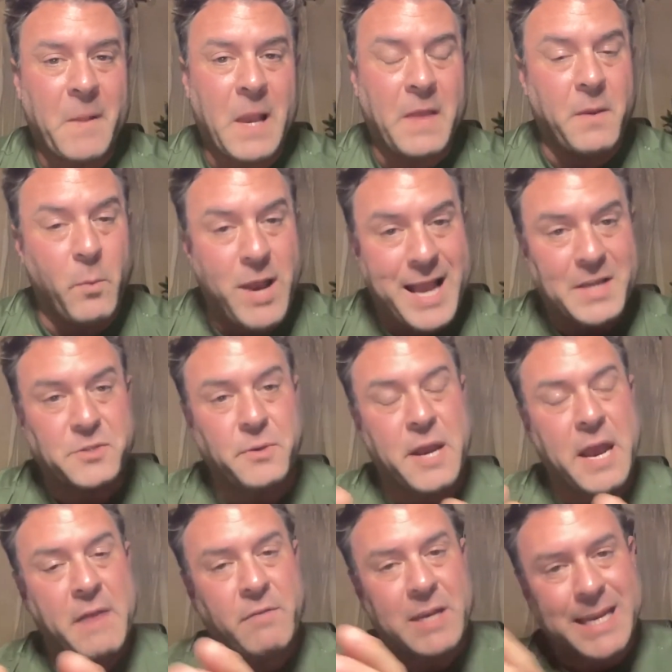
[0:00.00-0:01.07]
And then we actually
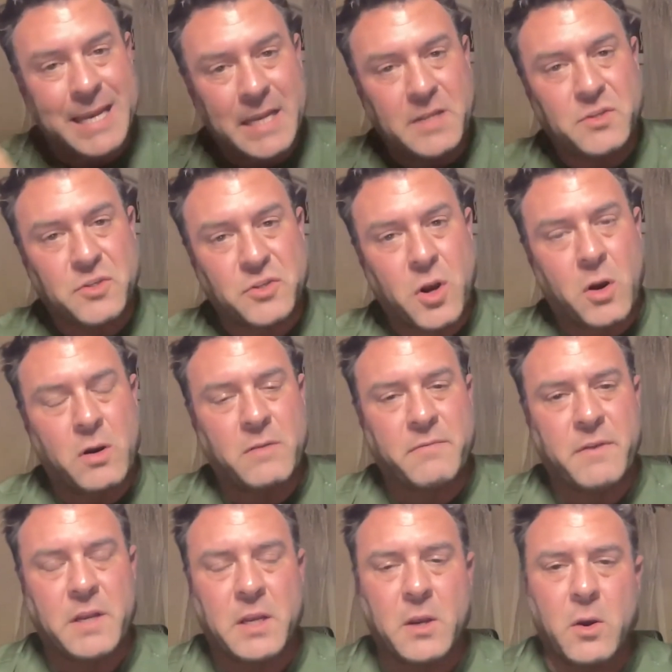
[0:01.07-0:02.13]
have a getting started
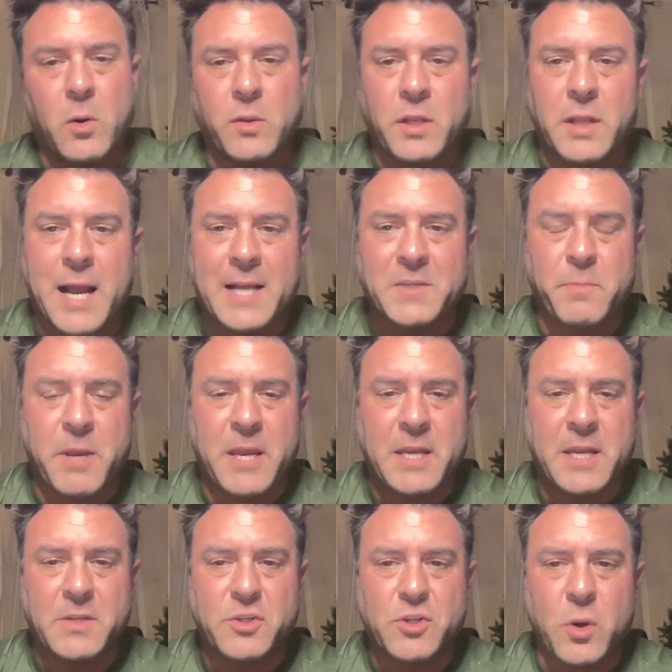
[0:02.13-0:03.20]
video on the last
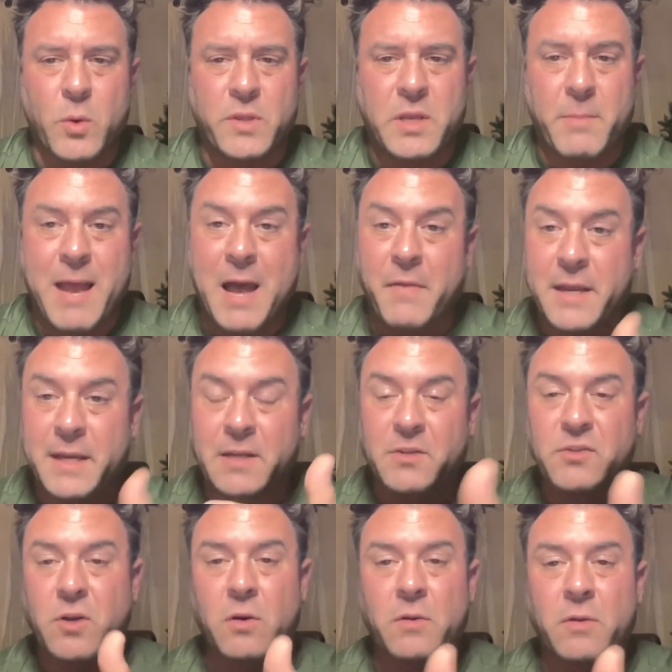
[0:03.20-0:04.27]
page showing them how they can
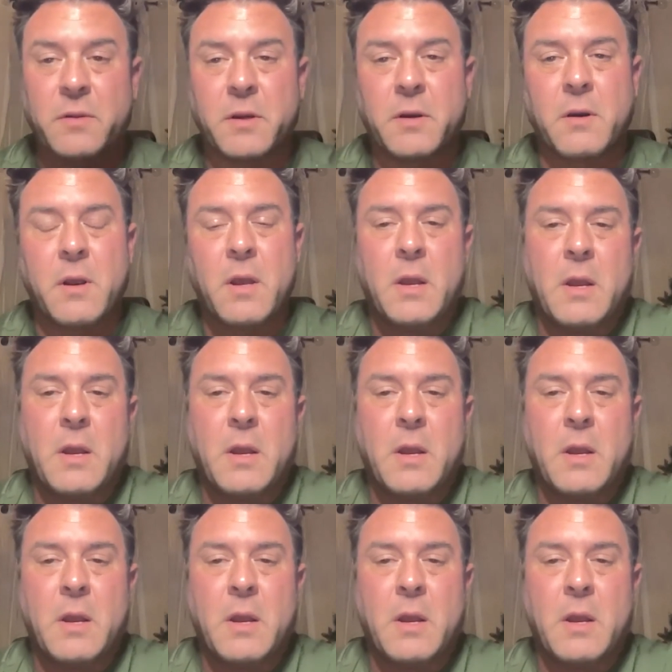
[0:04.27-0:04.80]
start their